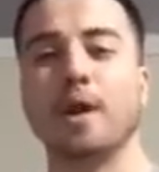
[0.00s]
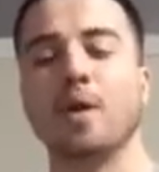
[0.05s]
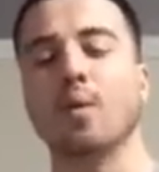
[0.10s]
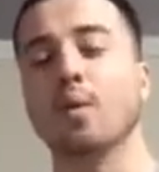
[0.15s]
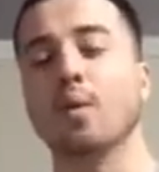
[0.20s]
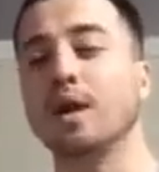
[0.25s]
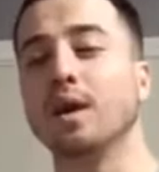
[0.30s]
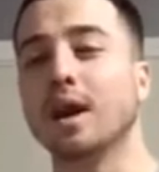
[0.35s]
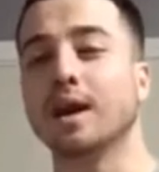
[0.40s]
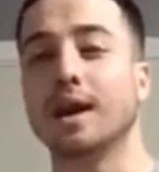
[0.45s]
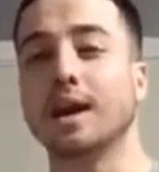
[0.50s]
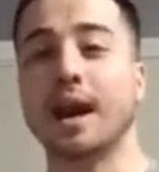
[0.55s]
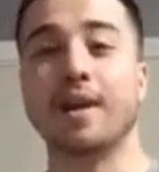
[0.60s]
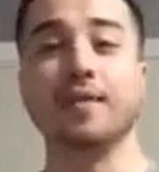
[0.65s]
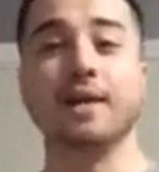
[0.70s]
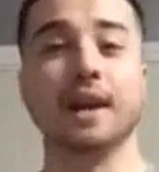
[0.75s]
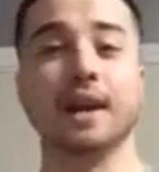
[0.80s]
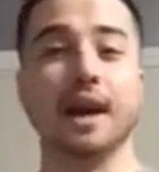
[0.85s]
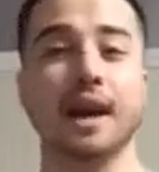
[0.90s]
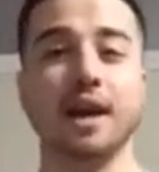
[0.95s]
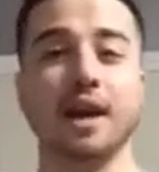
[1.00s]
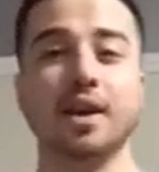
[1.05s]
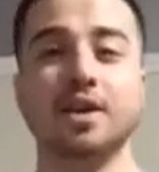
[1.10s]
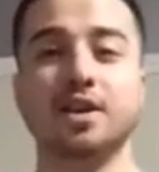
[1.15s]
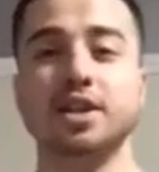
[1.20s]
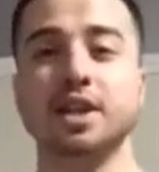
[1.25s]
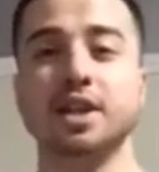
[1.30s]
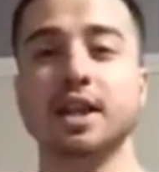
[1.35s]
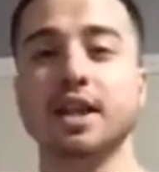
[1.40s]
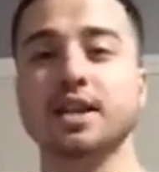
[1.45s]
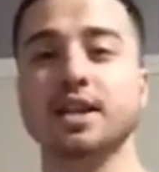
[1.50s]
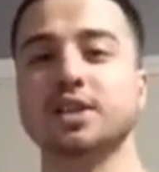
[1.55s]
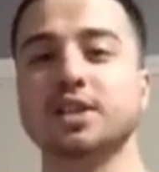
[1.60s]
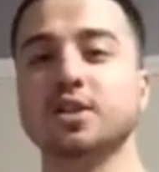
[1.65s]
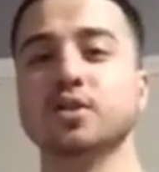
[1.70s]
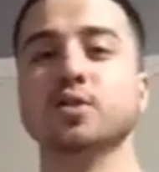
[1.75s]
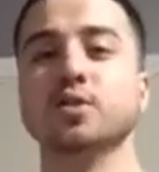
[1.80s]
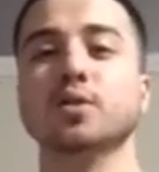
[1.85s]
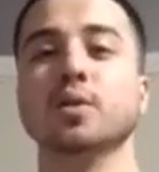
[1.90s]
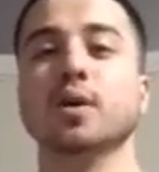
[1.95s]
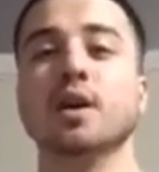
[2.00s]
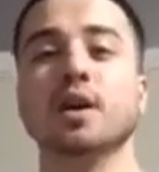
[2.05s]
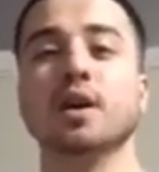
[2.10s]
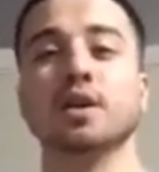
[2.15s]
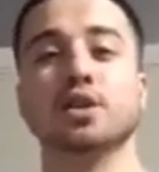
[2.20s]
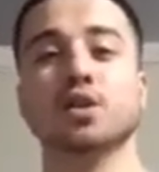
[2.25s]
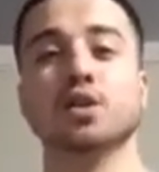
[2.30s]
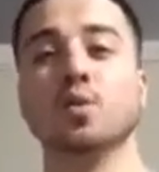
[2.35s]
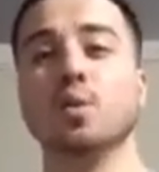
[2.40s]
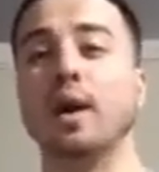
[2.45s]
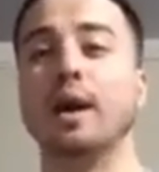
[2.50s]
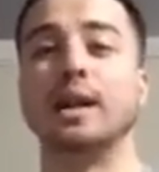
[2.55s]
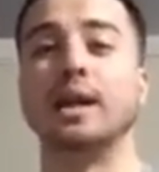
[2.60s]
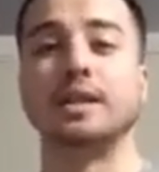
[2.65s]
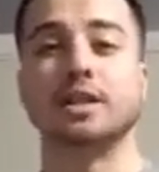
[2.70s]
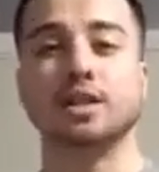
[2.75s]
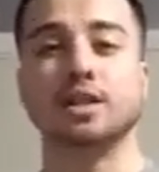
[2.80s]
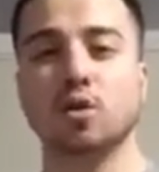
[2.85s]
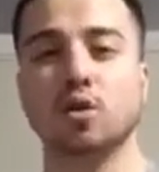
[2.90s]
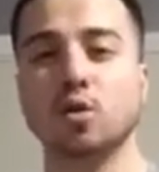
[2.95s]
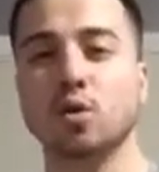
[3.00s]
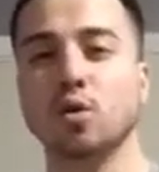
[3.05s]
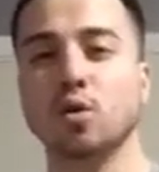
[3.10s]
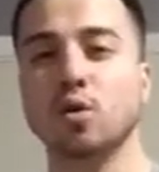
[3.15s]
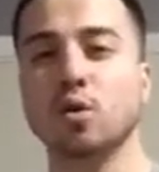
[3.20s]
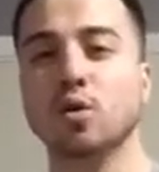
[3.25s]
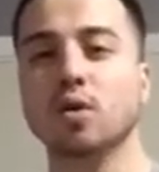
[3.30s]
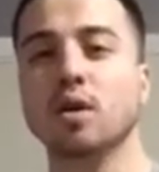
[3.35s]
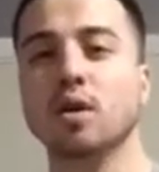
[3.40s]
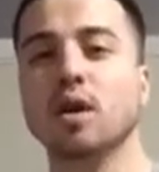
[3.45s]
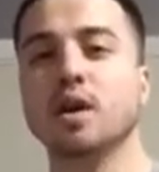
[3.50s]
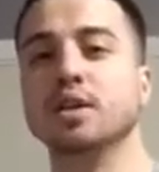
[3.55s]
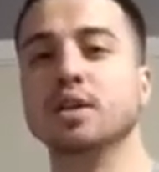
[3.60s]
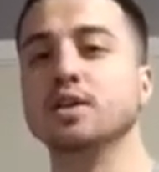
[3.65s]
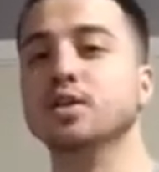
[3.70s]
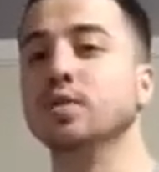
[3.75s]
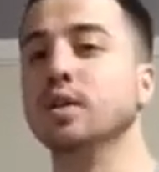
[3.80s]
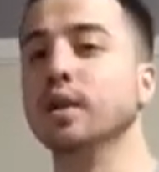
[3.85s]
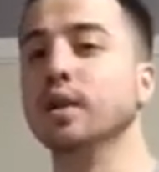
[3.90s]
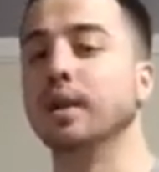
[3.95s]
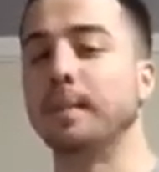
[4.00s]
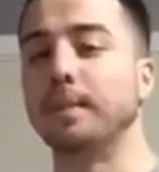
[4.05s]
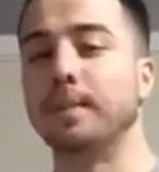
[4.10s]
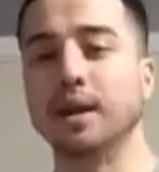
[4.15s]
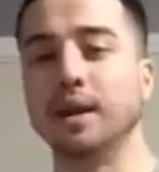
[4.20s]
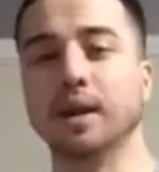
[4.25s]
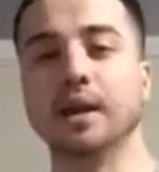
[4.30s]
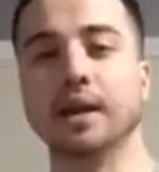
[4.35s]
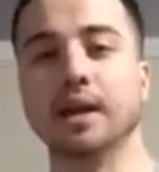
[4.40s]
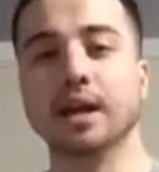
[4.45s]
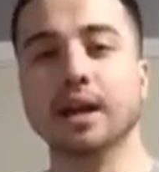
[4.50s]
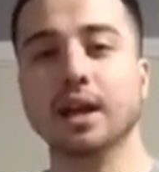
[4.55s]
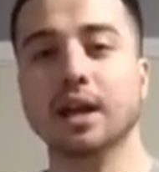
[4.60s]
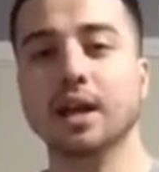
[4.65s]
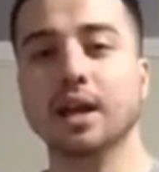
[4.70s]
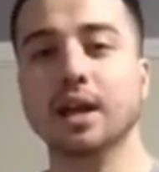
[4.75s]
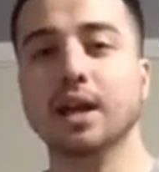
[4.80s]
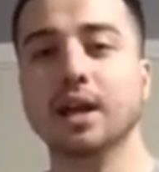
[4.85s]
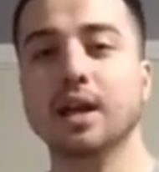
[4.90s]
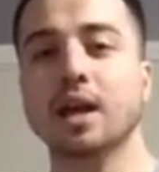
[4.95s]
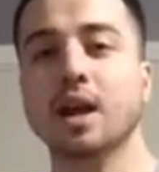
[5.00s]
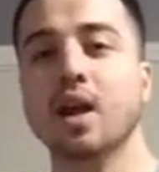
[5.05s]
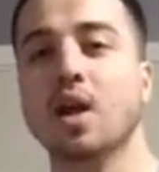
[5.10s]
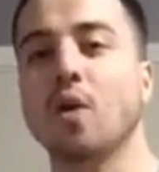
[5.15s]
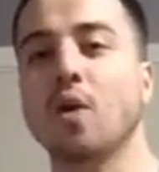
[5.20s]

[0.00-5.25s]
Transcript: We're not going to have the energy to do well in school, do good in PE.